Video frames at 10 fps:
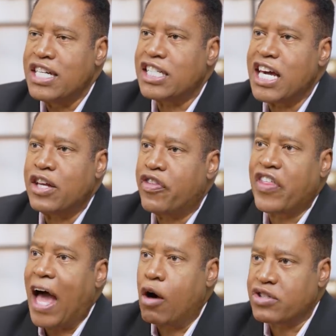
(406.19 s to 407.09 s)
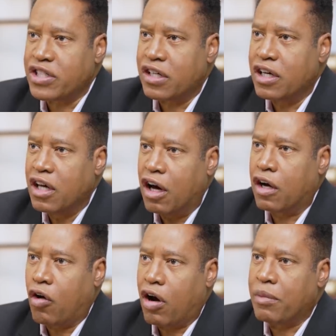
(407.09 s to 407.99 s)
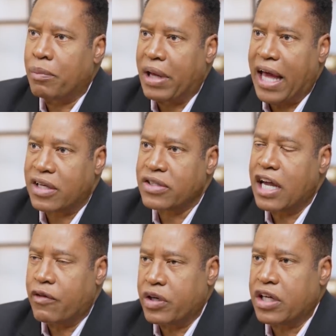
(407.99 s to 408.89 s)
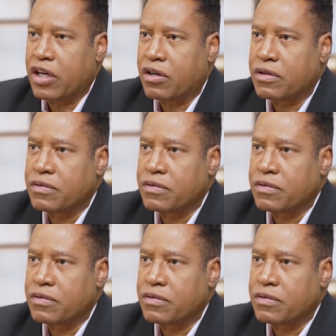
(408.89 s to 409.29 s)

10,000 unarmed blacks every year.